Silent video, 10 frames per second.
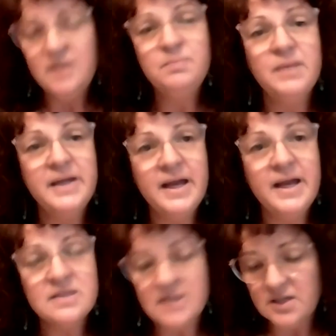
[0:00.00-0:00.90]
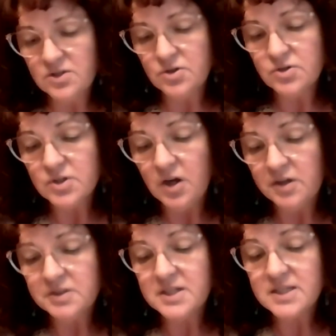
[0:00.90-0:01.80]
My ancestors
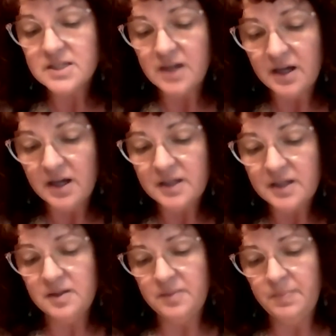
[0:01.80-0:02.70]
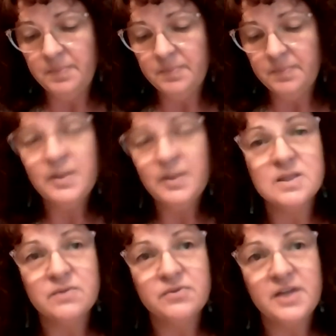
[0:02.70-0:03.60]
gone to sky,
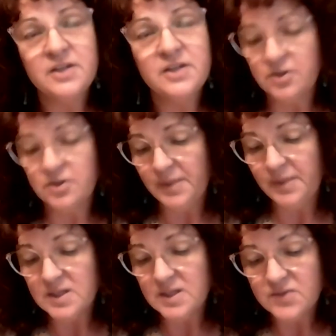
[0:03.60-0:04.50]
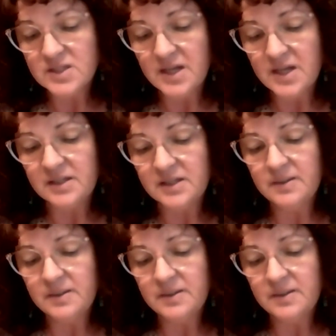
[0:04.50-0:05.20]
place of thunder, place of sun.